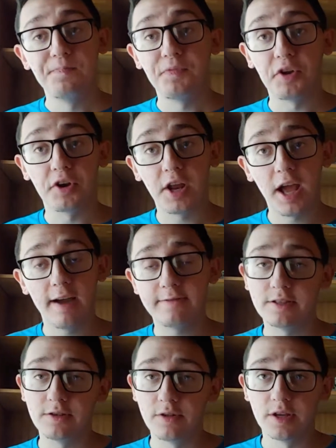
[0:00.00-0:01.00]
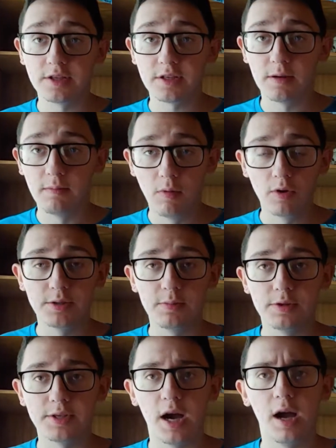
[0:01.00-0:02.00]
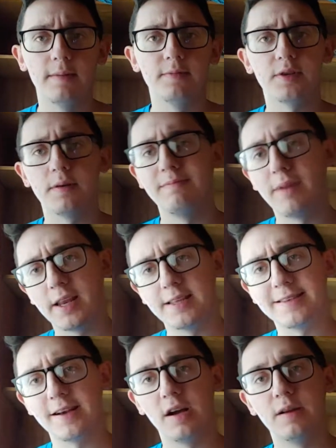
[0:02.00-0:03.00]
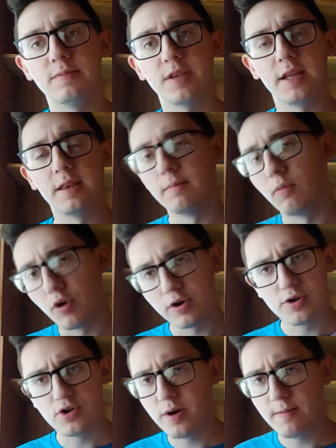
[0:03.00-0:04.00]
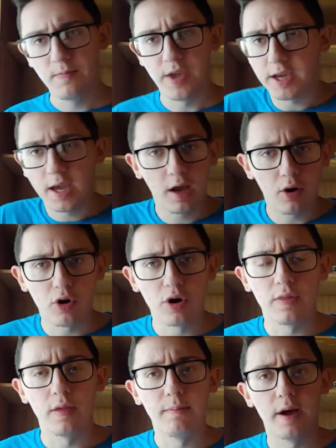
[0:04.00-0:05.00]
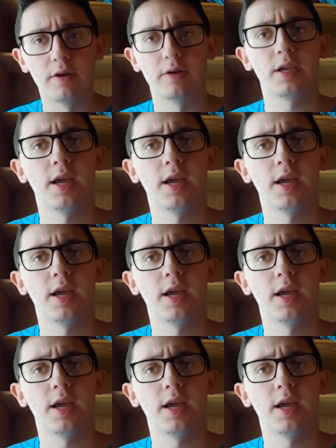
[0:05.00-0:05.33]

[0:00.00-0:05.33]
you're going to have to do this multiple times, many times, and the more you do it, it can't hurt, the better it